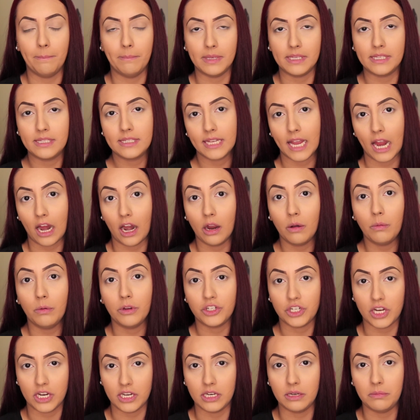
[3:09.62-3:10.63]
mascara,
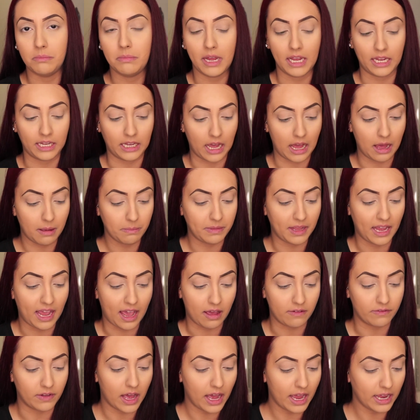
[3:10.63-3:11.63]
which I did pick up. They
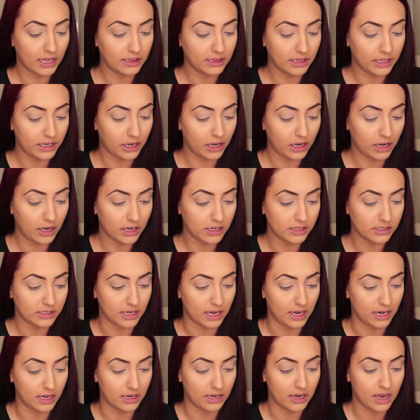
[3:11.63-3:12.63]
have eye glitters
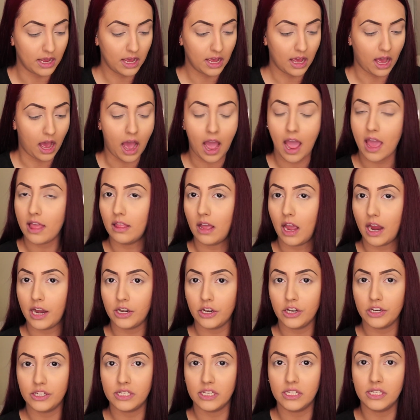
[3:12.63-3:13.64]
and
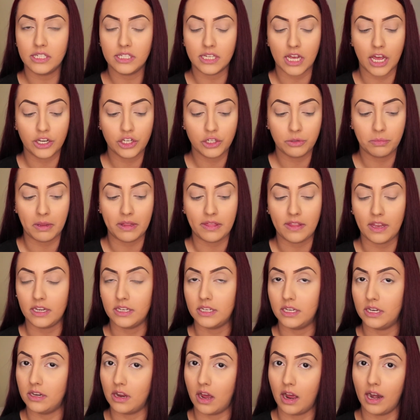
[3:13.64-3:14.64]
eyeliners and such, but they
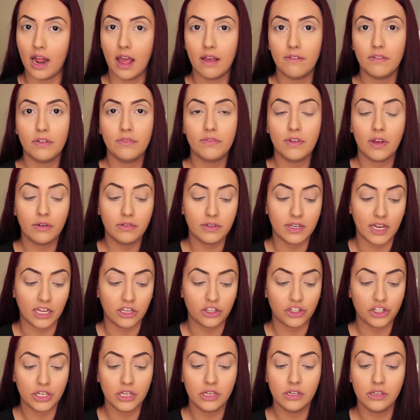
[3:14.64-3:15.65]
did not have a
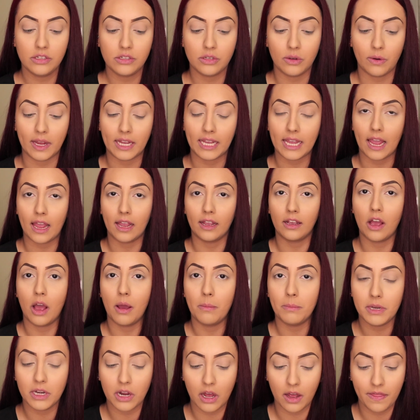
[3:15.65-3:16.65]
foundation, so I can't
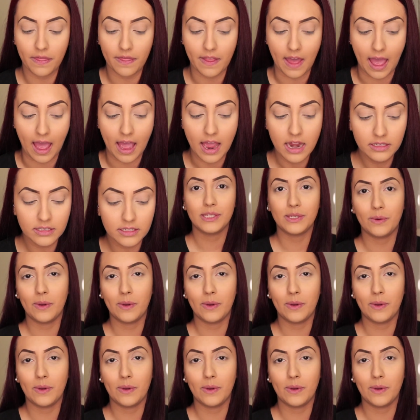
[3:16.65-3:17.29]
comment on that.